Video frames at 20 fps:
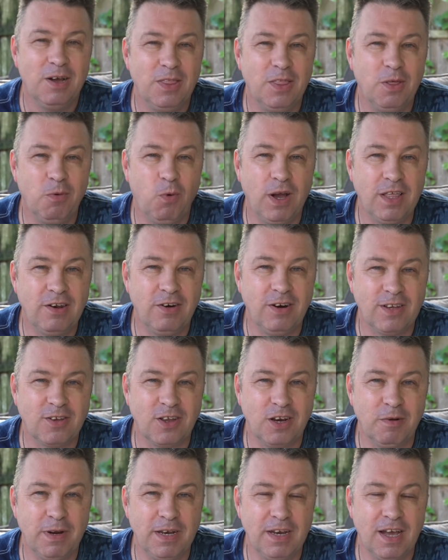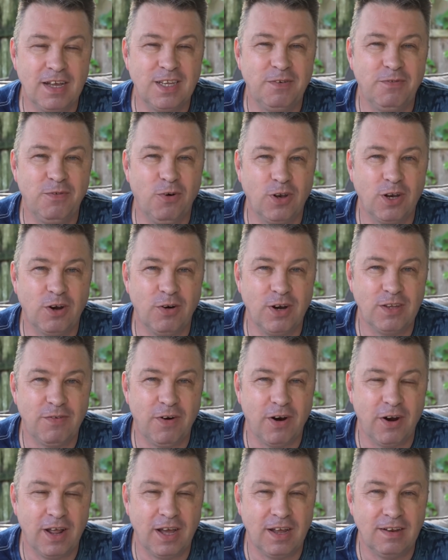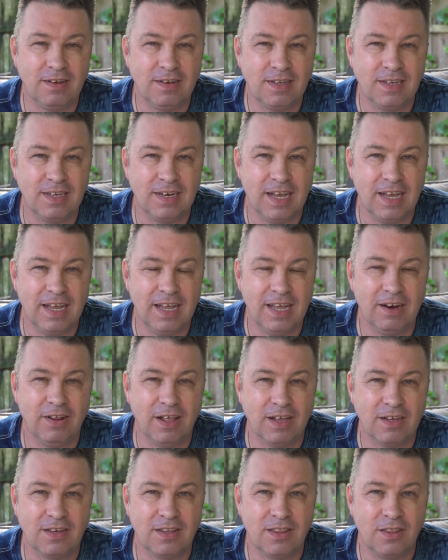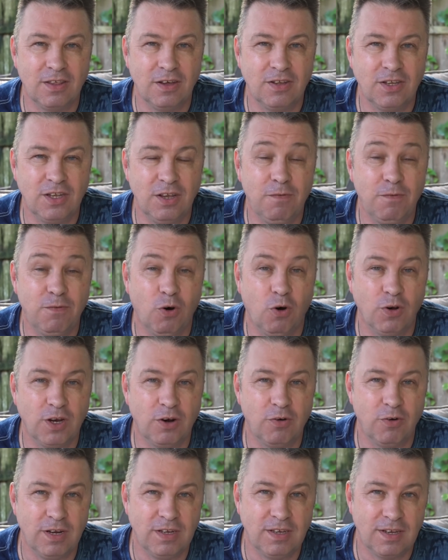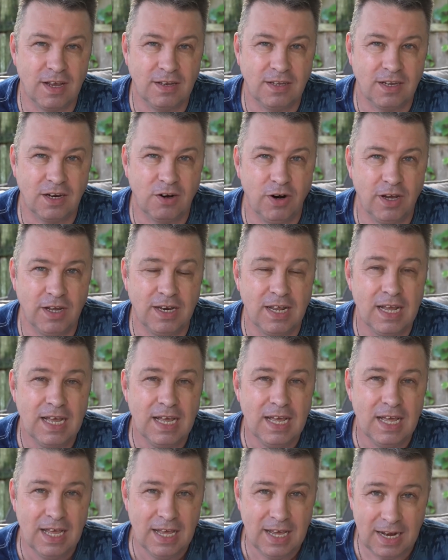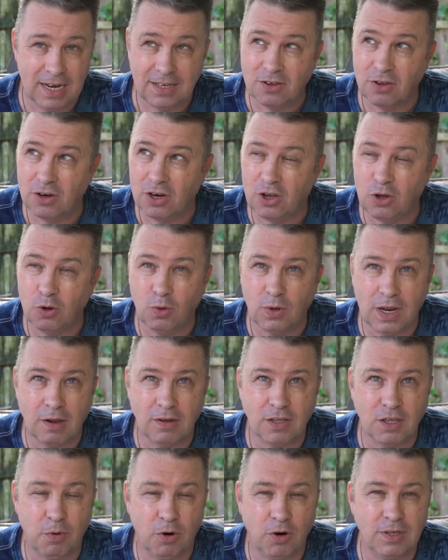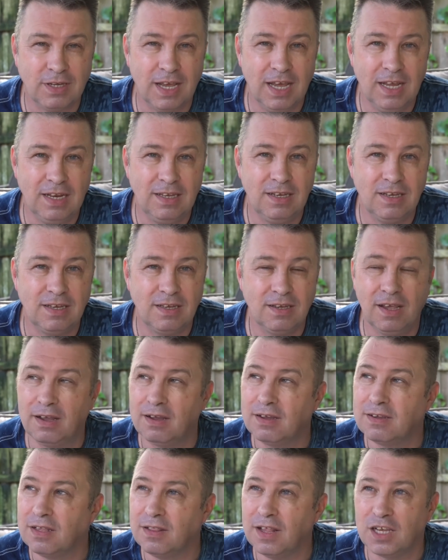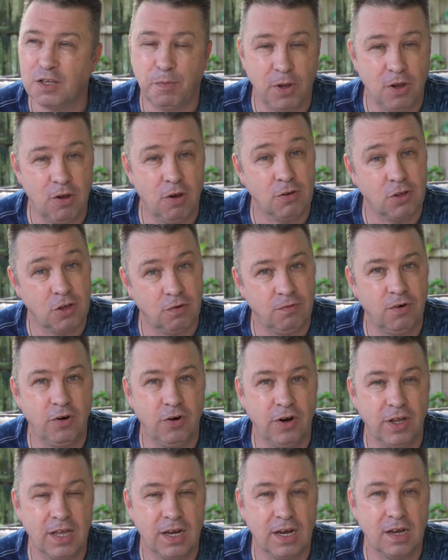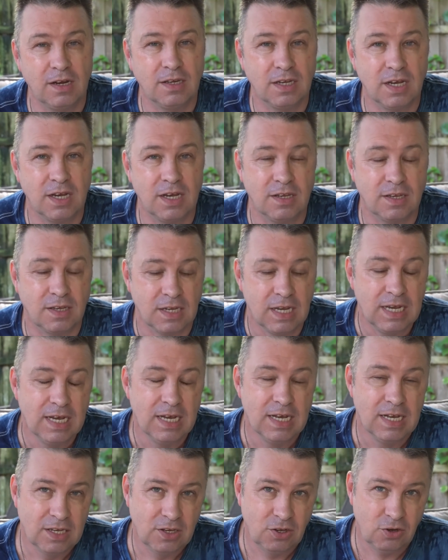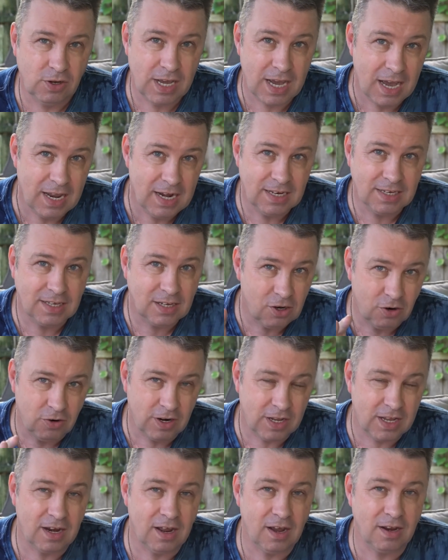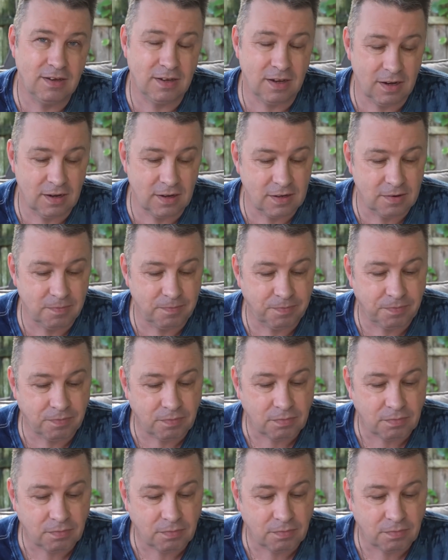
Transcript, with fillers: The weather, it's going to be ninety-four degrees Fahrenheit today here, that's thirty-four degrees centigrade. It is going to cool down tomorrow to eighty-six, and that's because of Hurricane Isaias. So getting into Hurricane Isaias,